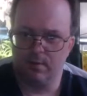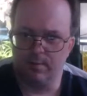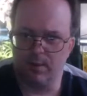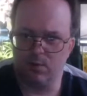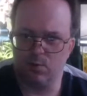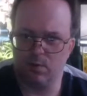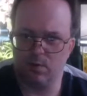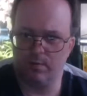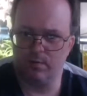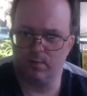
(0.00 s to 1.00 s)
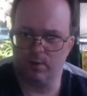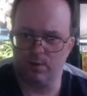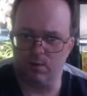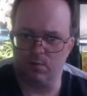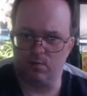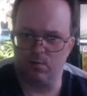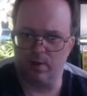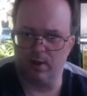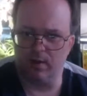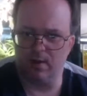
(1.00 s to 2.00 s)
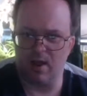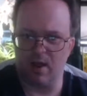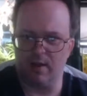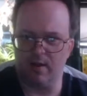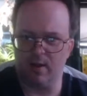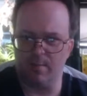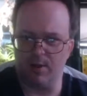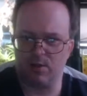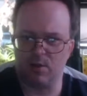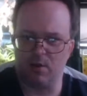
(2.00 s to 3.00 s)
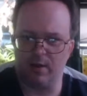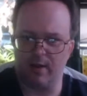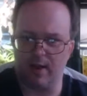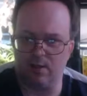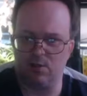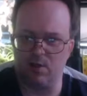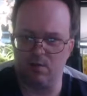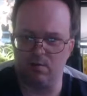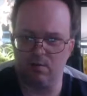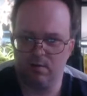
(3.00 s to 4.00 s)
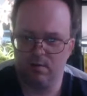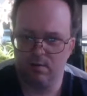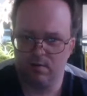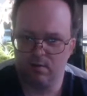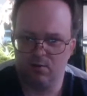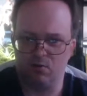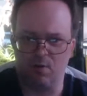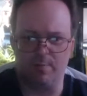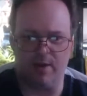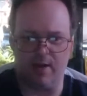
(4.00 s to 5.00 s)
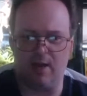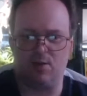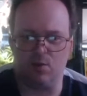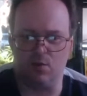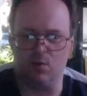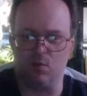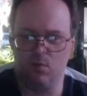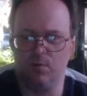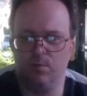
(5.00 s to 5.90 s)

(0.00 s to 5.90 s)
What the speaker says: About 12 and always a little crank. Yeah, they're the best kind of cats, so grumpy cats are cool.